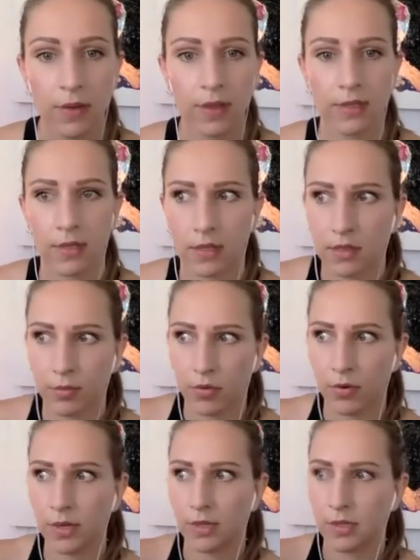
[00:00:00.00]
It's
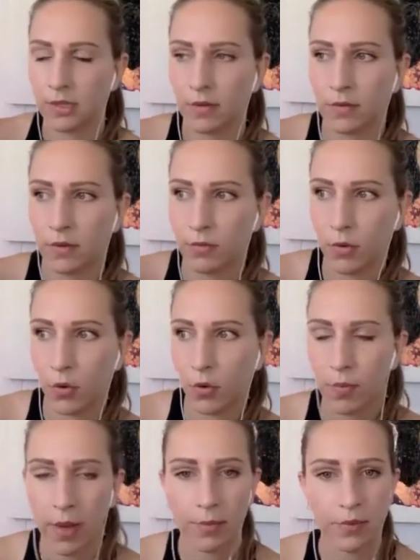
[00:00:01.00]
exploring these different
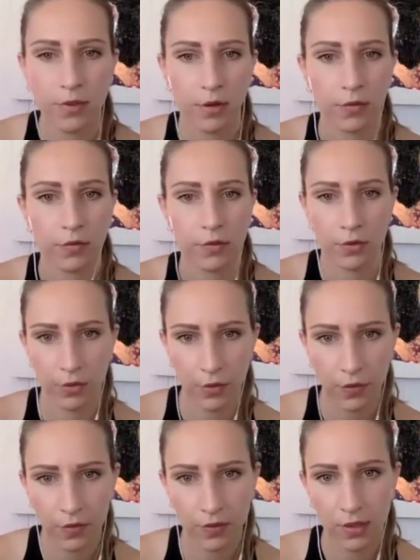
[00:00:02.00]
roadmaps of
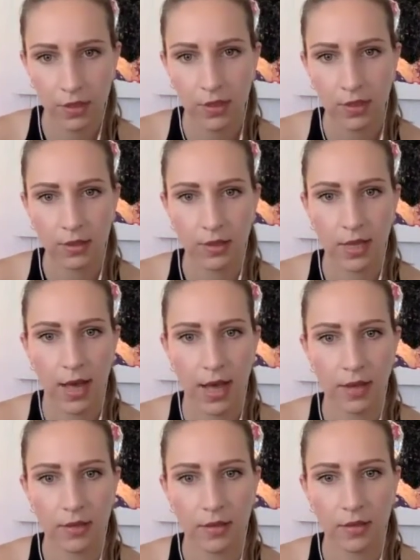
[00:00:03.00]
truths
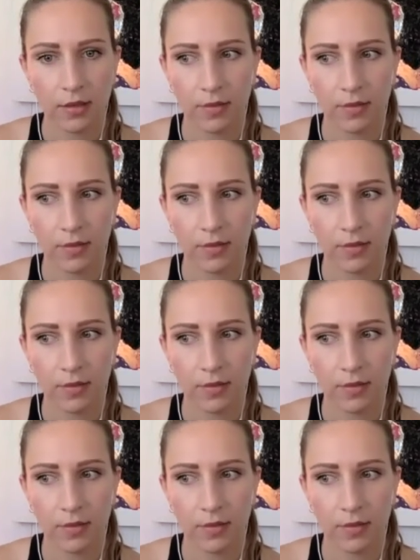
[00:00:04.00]
that